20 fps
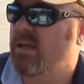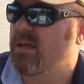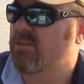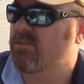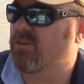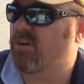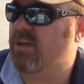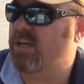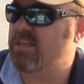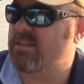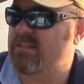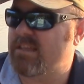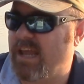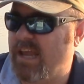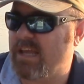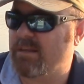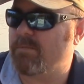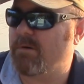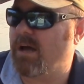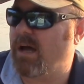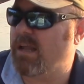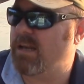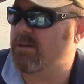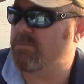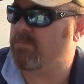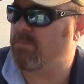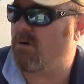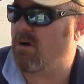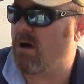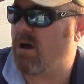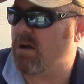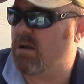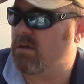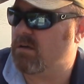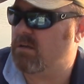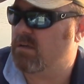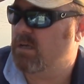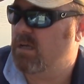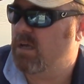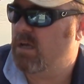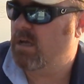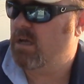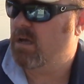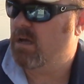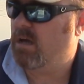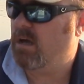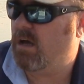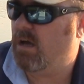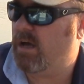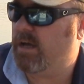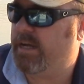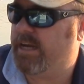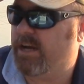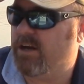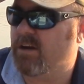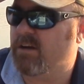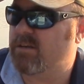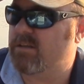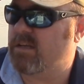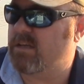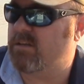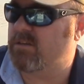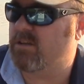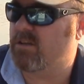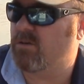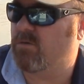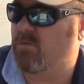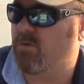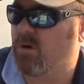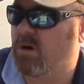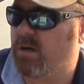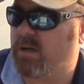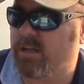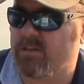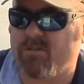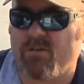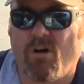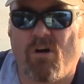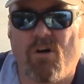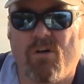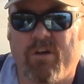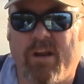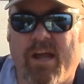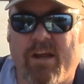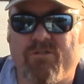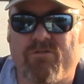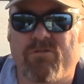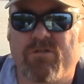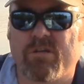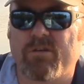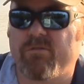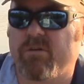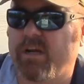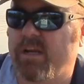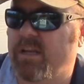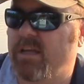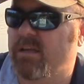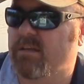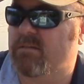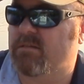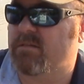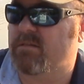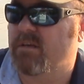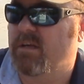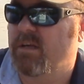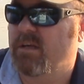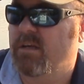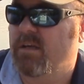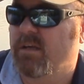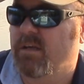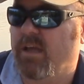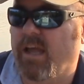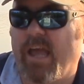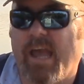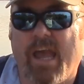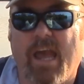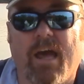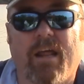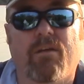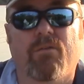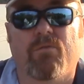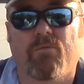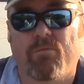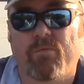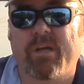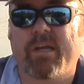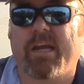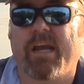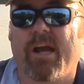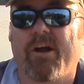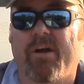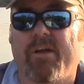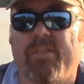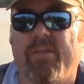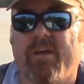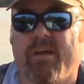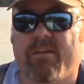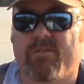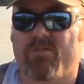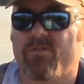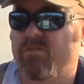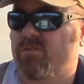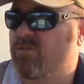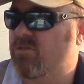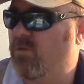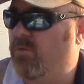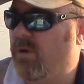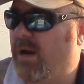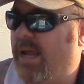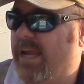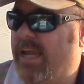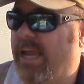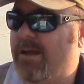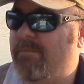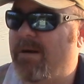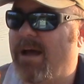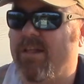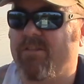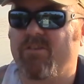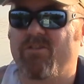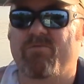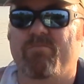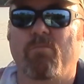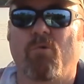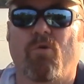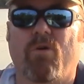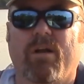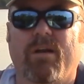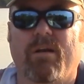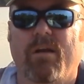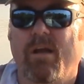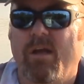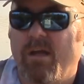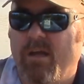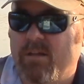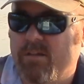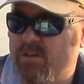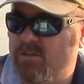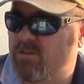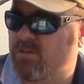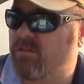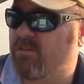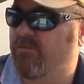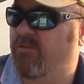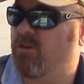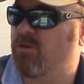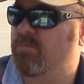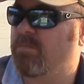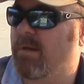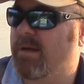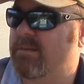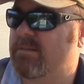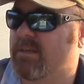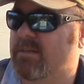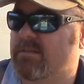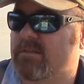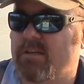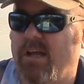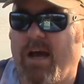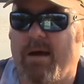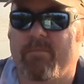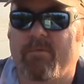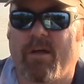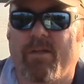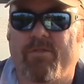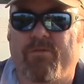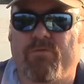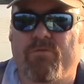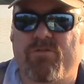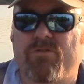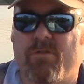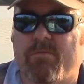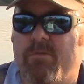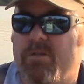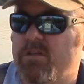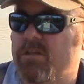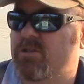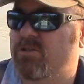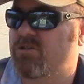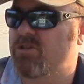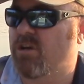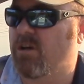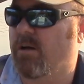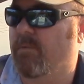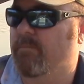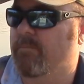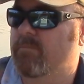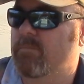So he stands behind his product, guarantees it'll work. It's all natural ingredients, and we carry this. So when I came out this morning, this is the first place I stopped. I threw some of this chum.